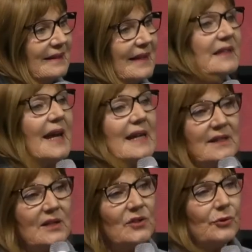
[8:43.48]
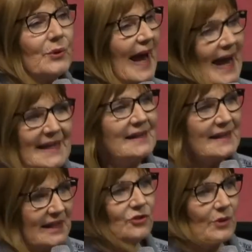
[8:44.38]
that takes us through any
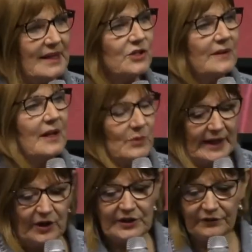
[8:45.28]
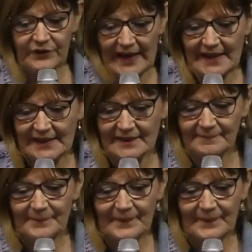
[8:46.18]
situation that we're going to face.